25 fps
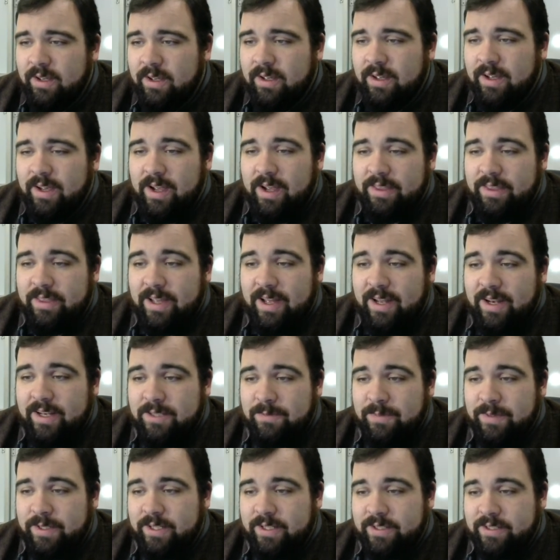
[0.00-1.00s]
And that is
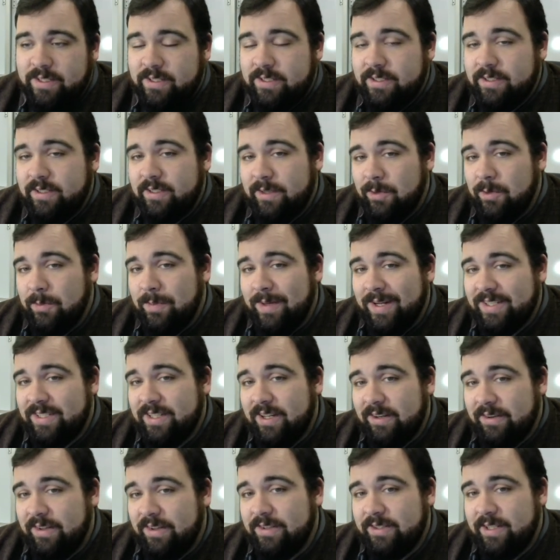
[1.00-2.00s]
because it's coming back
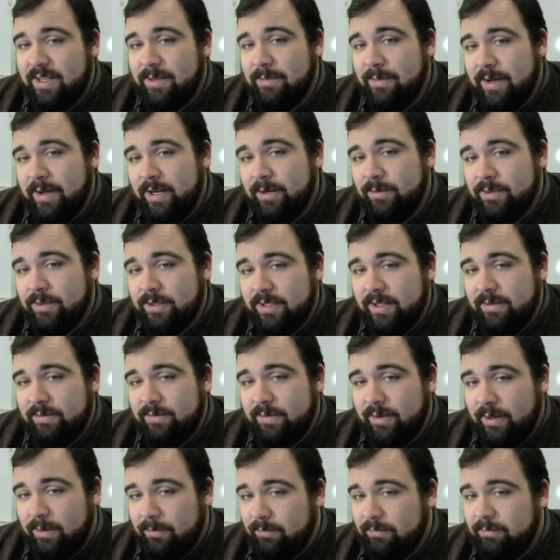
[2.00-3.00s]
down to the same height it was hit
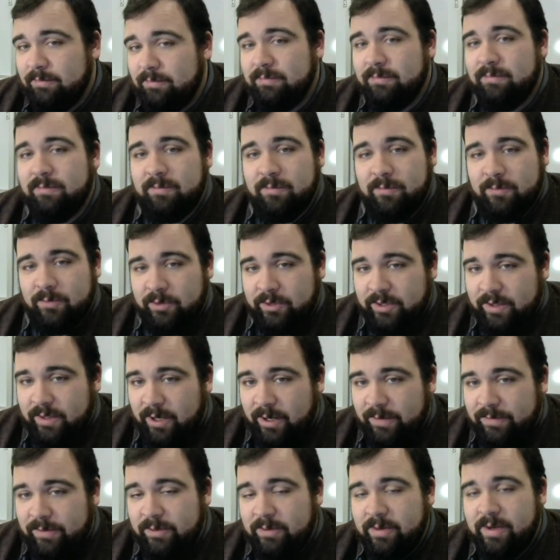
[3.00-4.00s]
from. It'll sit
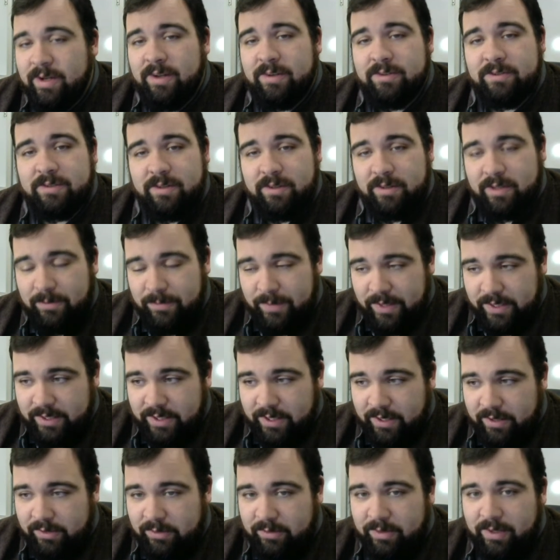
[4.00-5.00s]
off the ground, it's going to come back
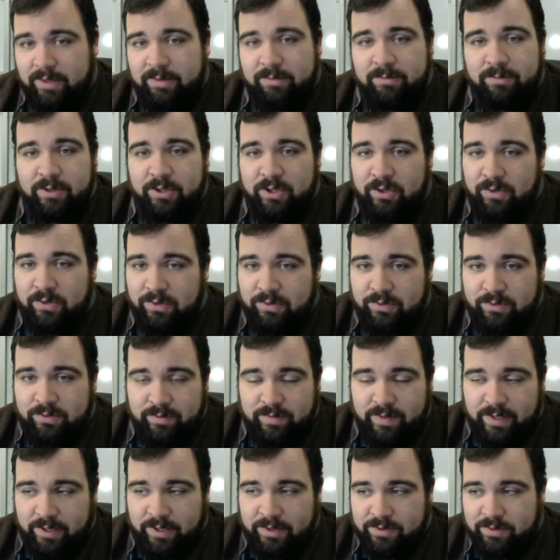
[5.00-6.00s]
down to the ground. We know those two
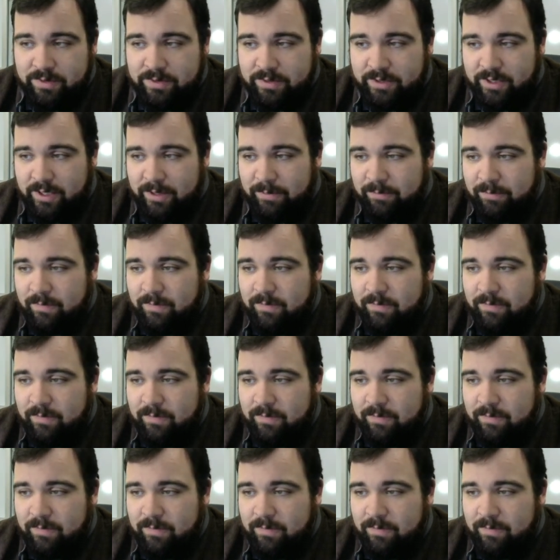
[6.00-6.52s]
values are the same.